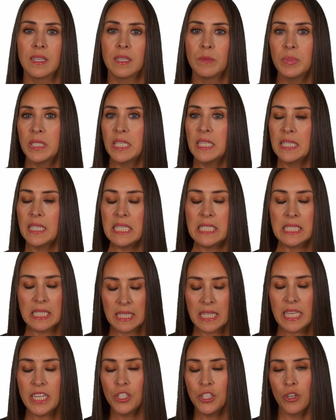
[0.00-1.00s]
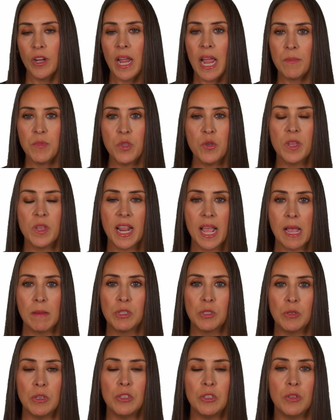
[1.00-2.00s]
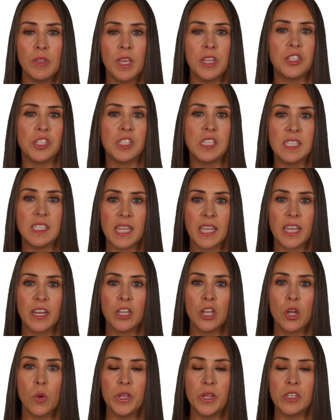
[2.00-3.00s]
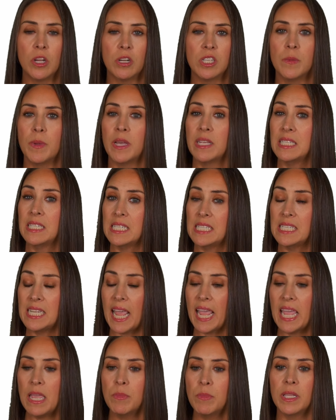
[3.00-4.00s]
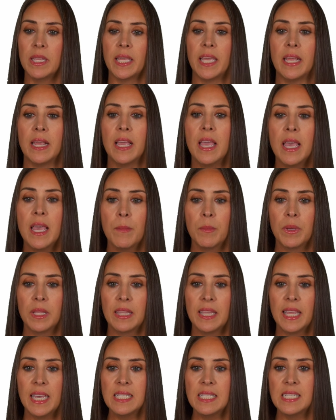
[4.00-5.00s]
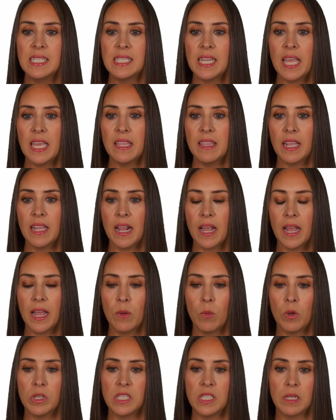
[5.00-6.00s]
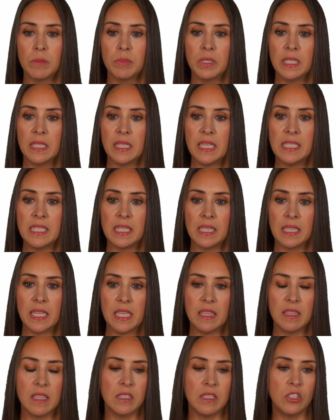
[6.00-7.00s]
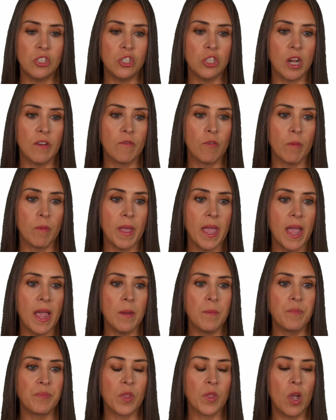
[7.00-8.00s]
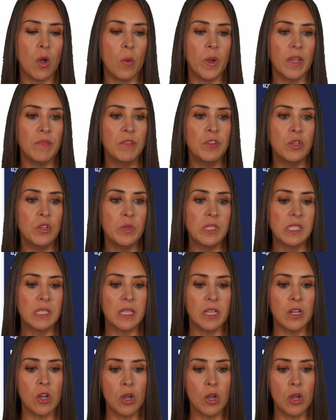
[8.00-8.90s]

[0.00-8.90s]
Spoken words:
completely delete your app, you can absolutely do that. Just a second ago, we talked about disabling, but let's say that I want to completely delete this Jotform app. All we have to do is click